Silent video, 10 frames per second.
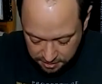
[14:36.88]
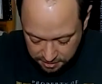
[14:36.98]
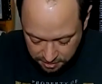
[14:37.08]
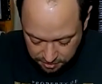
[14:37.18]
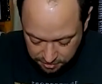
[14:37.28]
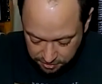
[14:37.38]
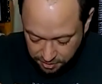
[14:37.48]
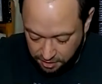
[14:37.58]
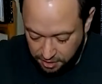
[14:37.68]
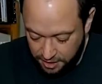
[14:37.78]

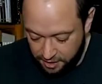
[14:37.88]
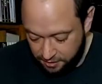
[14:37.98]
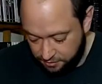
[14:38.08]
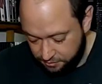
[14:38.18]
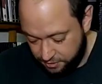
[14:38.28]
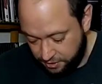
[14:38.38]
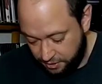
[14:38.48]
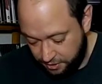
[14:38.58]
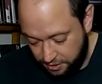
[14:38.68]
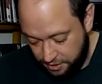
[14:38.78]
Those are out.
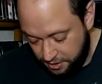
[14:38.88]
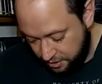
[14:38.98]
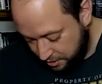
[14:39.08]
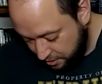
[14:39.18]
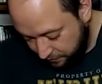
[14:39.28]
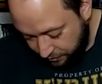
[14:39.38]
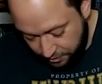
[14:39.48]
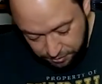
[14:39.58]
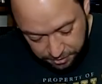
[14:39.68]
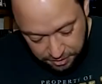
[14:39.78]

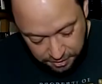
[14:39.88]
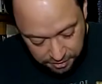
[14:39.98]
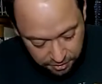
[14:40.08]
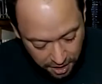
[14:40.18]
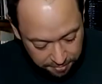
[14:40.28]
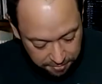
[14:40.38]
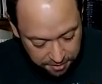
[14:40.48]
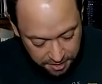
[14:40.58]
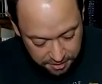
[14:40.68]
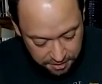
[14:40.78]
Oops, dropping
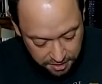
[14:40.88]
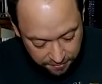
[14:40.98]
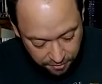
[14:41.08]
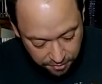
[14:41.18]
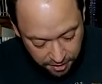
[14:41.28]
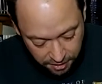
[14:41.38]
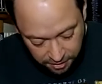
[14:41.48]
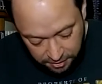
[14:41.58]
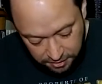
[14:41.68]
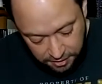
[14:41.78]
pieces
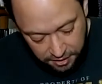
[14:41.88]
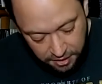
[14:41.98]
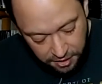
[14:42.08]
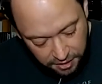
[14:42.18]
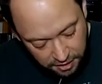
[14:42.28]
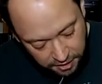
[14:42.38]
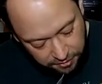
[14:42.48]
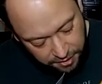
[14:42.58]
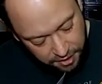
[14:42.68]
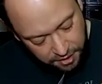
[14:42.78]
everywhere.
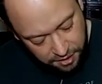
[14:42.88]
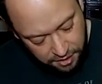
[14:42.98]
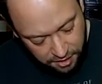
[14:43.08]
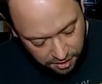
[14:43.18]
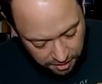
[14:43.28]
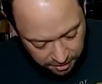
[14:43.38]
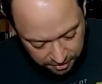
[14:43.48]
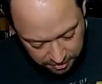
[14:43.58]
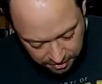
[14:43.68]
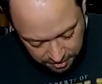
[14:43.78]
We are
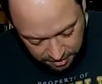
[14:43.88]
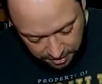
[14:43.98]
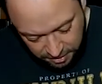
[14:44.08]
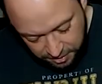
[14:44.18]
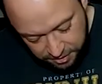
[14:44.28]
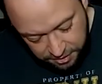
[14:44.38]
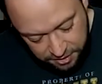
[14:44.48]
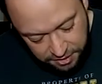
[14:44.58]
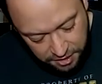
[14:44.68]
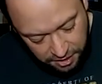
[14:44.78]

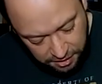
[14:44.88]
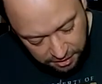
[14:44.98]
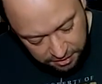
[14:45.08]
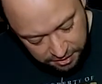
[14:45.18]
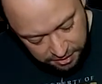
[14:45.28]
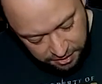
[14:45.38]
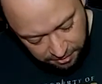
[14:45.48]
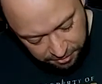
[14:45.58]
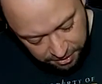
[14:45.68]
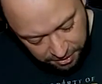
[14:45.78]
stuck on
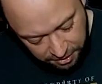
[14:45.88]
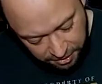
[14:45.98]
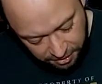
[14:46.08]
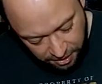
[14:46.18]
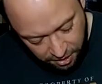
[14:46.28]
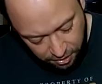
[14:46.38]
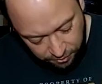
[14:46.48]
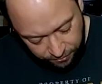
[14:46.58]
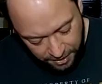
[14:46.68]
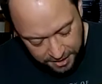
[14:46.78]
something here.
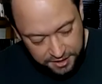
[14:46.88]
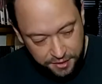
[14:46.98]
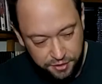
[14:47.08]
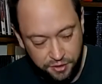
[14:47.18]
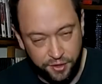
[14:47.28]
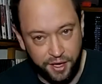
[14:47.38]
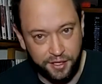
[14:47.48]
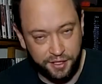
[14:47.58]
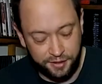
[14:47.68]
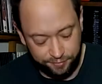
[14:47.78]
Oh, I see what's going
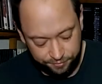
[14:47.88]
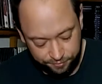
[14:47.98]
on here.